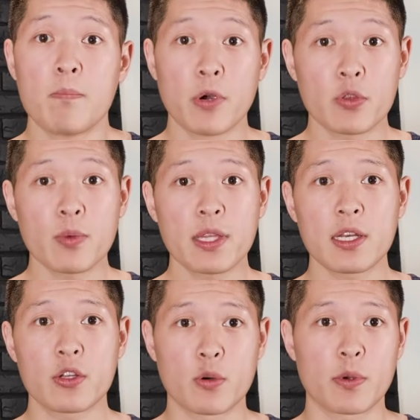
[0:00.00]
both within
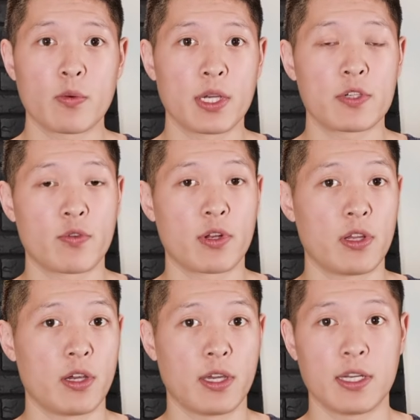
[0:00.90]
a normal range for an
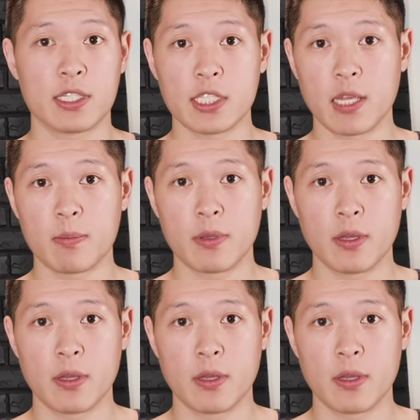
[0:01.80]
elongated shape.